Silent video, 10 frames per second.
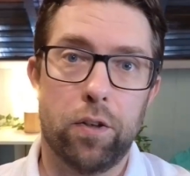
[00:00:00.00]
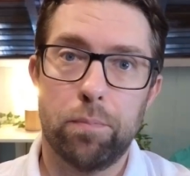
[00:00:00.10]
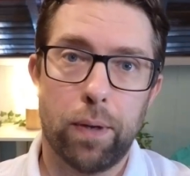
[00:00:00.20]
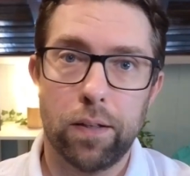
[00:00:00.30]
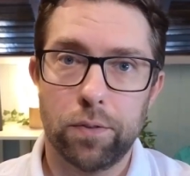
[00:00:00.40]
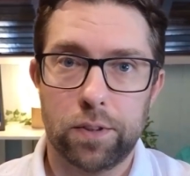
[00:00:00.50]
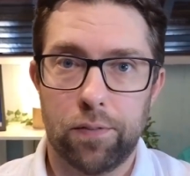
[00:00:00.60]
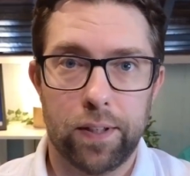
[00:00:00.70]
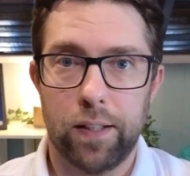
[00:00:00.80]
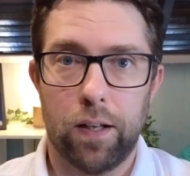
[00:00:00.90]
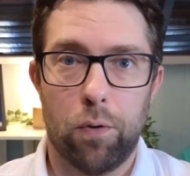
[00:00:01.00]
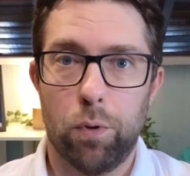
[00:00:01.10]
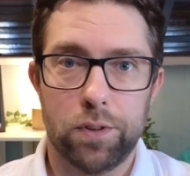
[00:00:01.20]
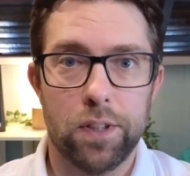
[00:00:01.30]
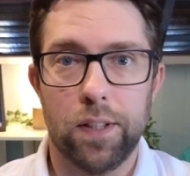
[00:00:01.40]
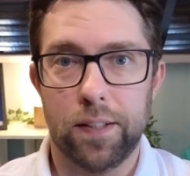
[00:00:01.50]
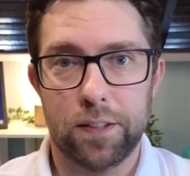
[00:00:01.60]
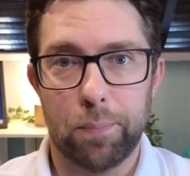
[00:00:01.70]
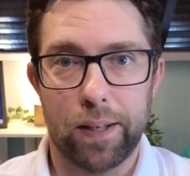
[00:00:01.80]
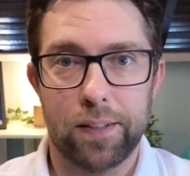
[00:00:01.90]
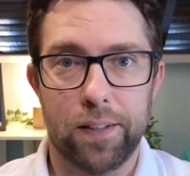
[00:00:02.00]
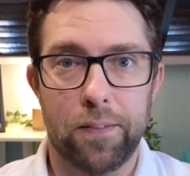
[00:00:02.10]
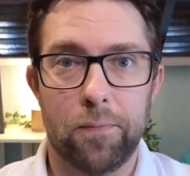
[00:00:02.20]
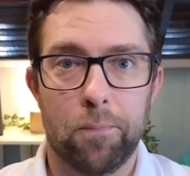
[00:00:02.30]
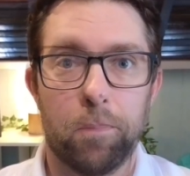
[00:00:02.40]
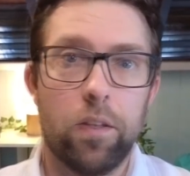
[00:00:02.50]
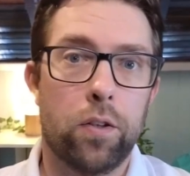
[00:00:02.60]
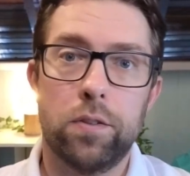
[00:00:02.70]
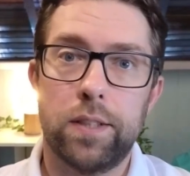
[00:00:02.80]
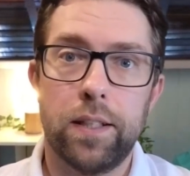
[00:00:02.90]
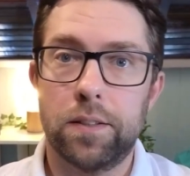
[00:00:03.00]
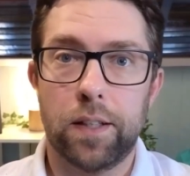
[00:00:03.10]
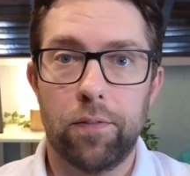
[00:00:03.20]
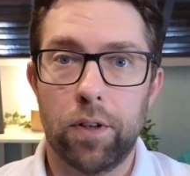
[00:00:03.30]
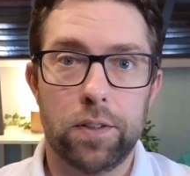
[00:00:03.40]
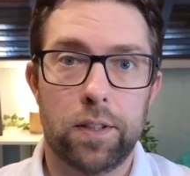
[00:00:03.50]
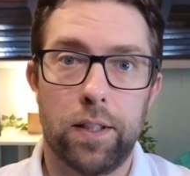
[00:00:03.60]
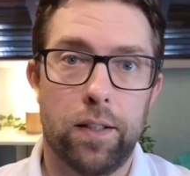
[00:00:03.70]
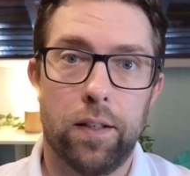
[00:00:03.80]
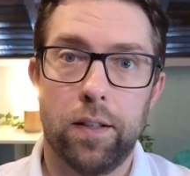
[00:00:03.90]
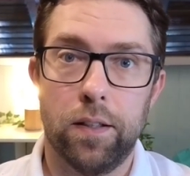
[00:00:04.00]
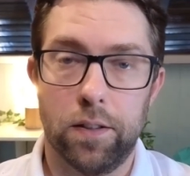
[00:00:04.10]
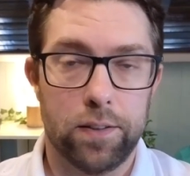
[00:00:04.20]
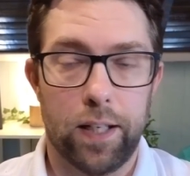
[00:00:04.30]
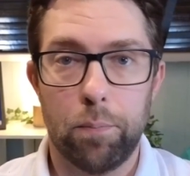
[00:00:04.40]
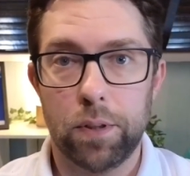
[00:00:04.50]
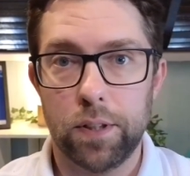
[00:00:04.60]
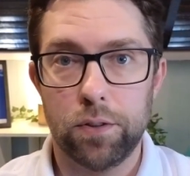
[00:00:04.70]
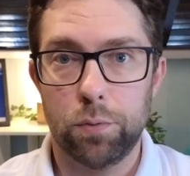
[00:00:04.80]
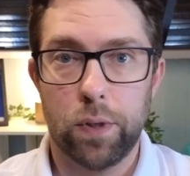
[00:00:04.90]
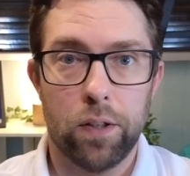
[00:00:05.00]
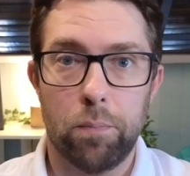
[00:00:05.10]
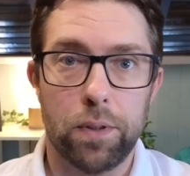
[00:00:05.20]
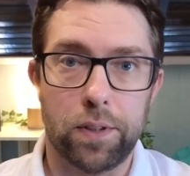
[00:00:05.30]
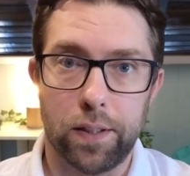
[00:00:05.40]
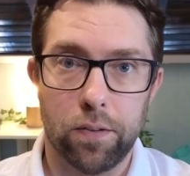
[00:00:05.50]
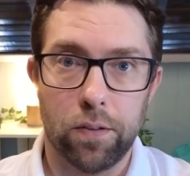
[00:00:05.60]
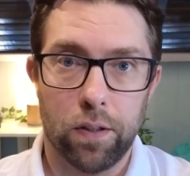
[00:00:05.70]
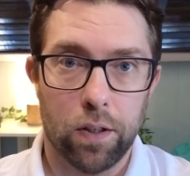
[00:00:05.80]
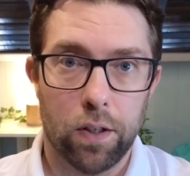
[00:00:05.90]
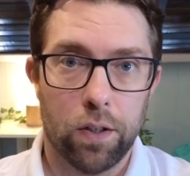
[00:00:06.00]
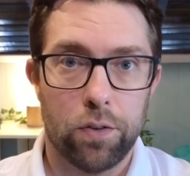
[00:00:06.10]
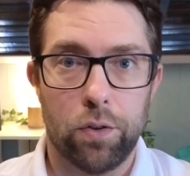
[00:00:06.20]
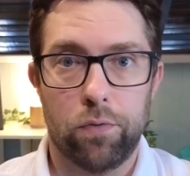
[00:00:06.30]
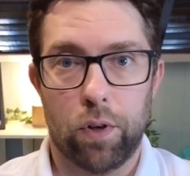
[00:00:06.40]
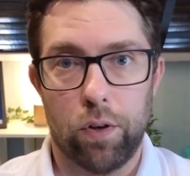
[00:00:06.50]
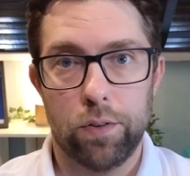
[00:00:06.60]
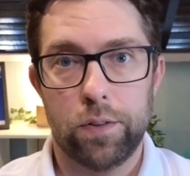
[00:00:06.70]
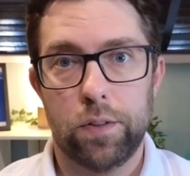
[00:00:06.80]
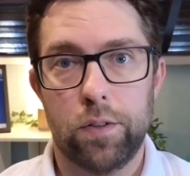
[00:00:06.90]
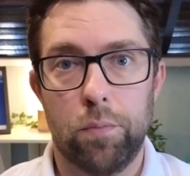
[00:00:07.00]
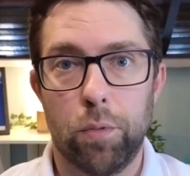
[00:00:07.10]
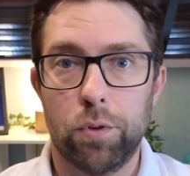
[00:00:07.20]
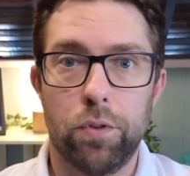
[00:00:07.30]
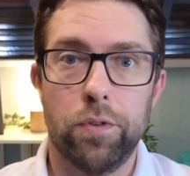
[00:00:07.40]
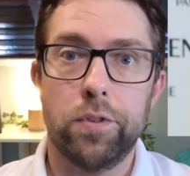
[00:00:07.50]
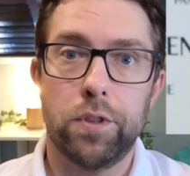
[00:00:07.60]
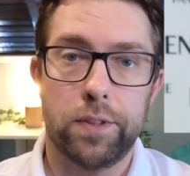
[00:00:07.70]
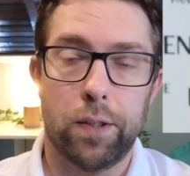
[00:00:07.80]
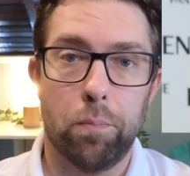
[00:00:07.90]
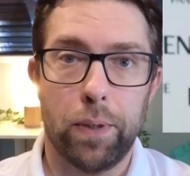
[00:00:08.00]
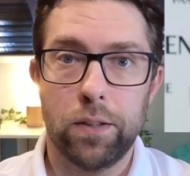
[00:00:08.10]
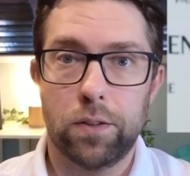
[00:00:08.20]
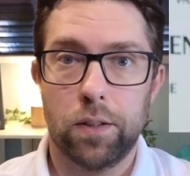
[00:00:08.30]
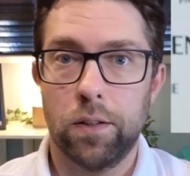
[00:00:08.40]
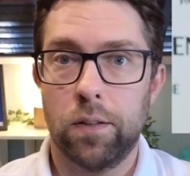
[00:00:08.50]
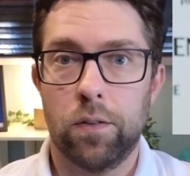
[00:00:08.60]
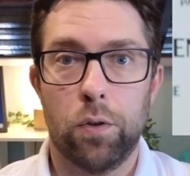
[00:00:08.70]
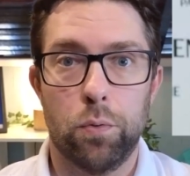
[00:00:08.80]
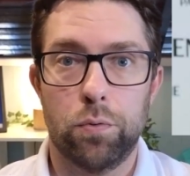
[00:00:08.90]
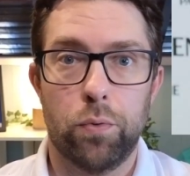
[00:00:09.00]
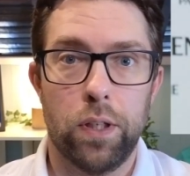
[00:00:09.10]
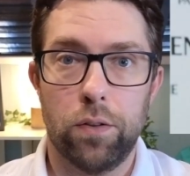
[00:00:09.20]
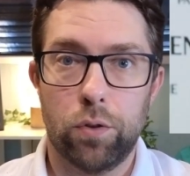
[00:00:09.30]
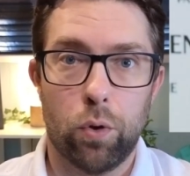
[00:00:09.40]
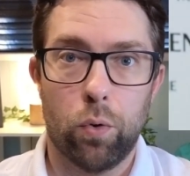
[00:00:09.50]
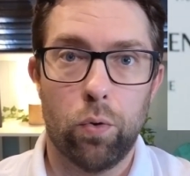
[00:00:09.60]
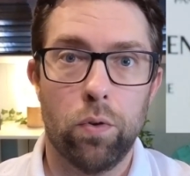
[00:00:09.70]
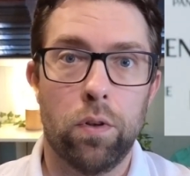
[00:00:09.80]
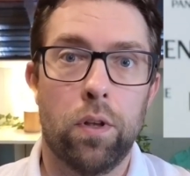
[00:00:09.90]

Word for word: but it was something that I wasn't expecting. You can see this diversity in the celebrities as well in Brazil. So you've got the model Gisele Bündchen, who's really tall,